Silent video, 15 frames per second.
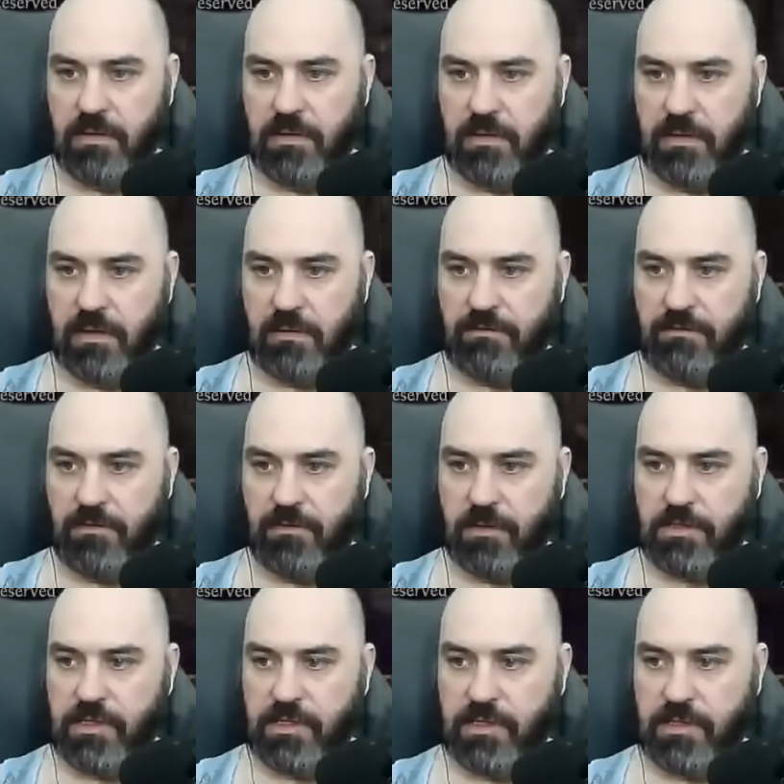
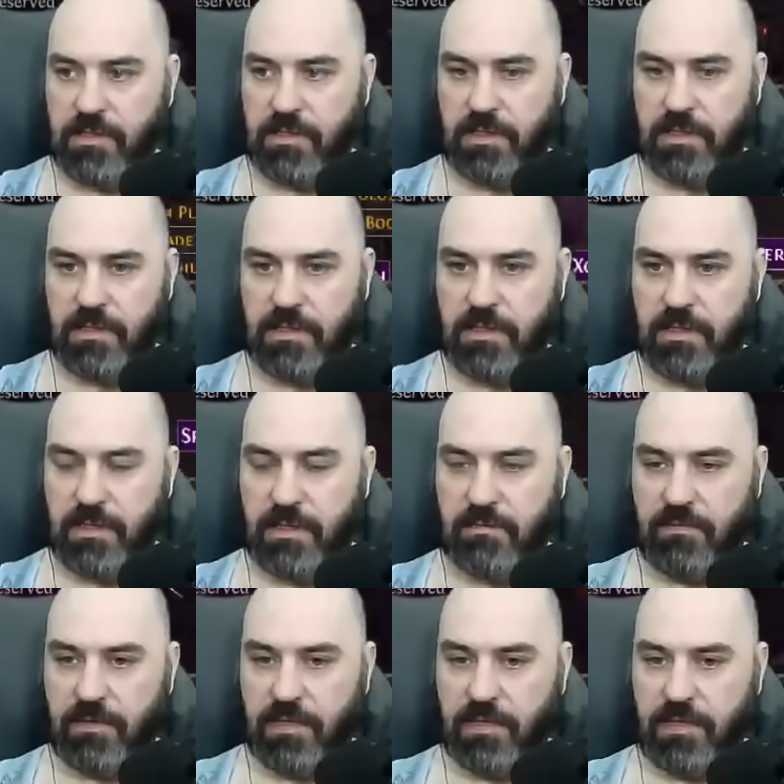Unfortunately,
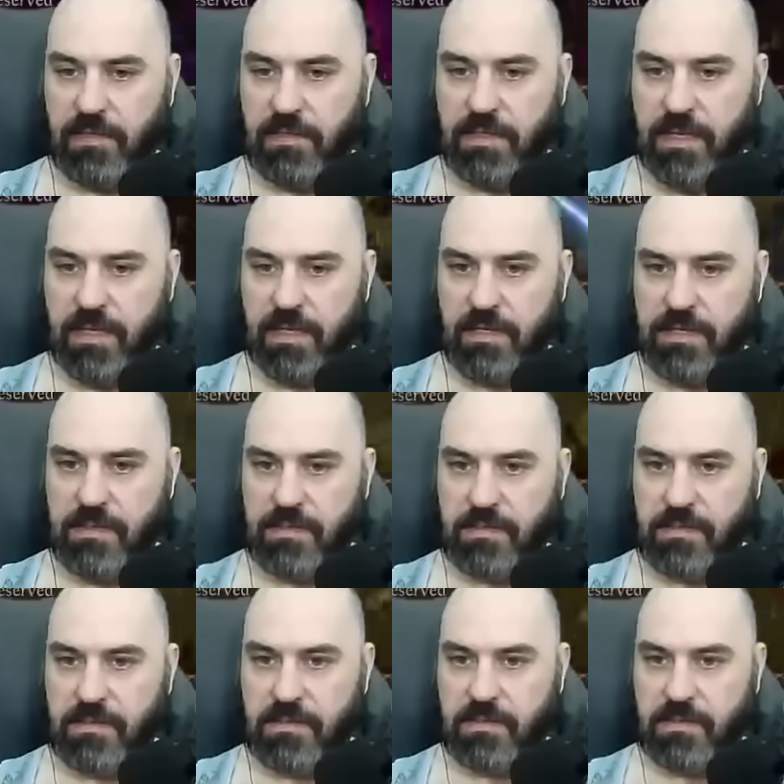everything dies
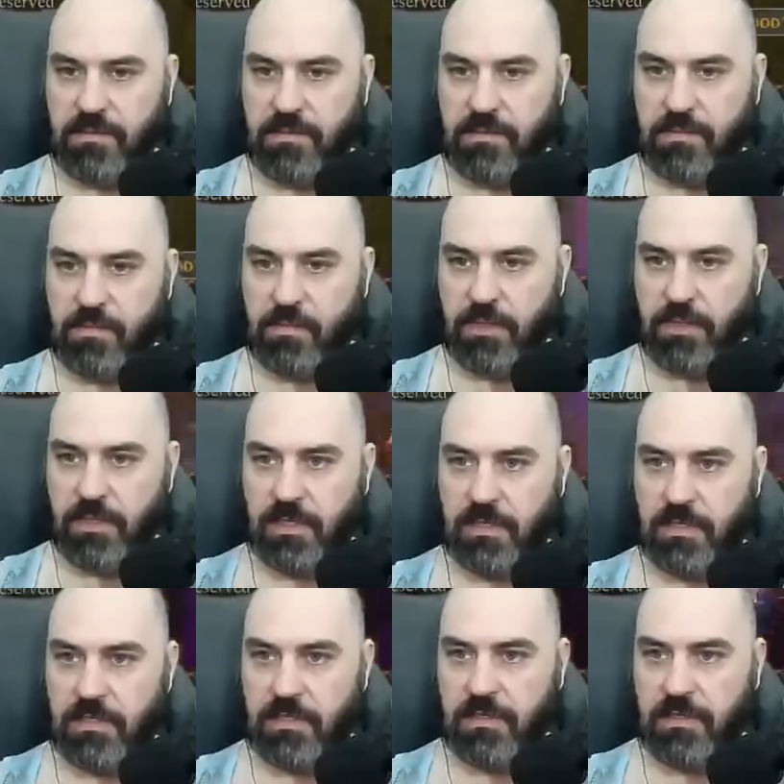so
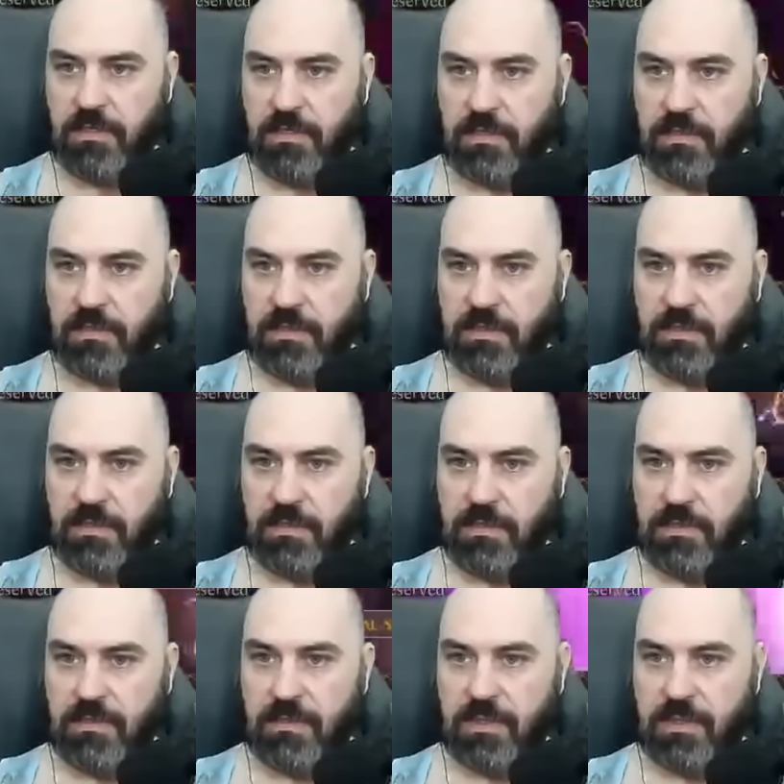quickly
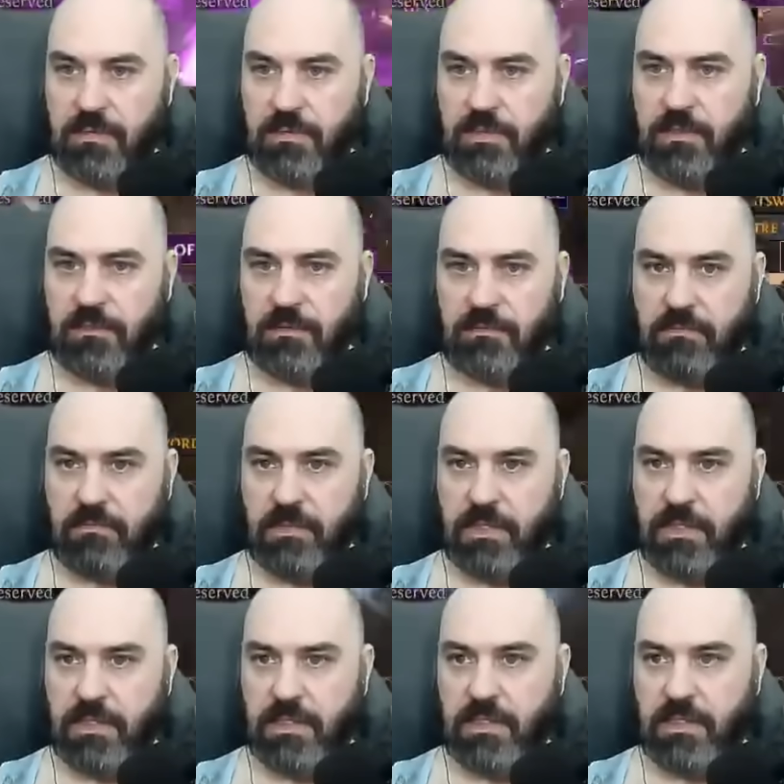that we don't
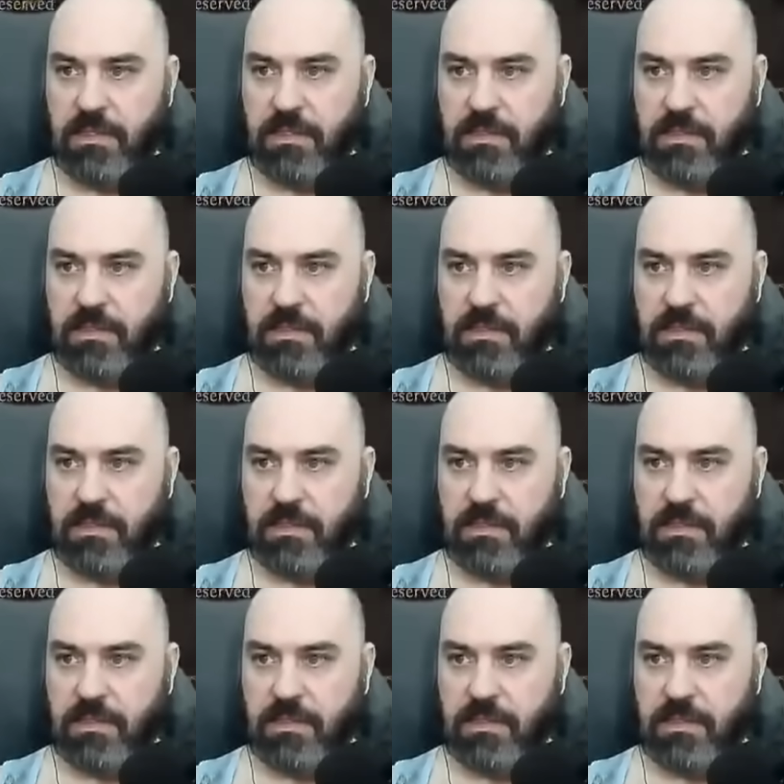really get